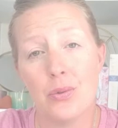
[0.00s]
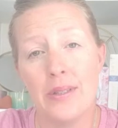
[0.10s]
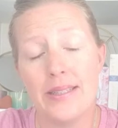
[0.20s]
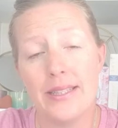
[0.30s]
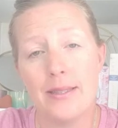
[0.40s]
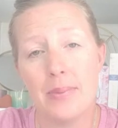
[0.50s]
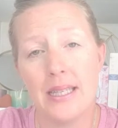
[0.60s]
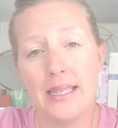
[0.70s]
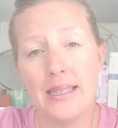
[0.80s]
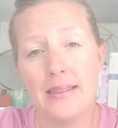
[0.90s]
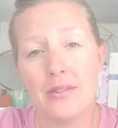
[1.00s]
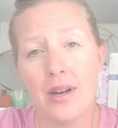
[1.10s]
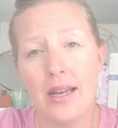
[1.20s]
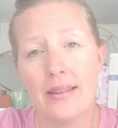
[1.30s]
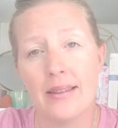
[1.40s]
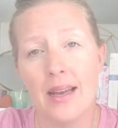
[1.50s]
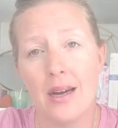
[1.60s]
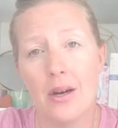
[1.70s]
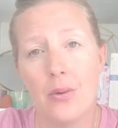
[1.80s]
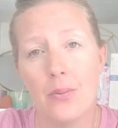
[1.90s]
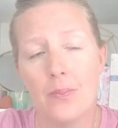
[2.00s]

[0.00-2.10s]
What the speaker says: to this space right now.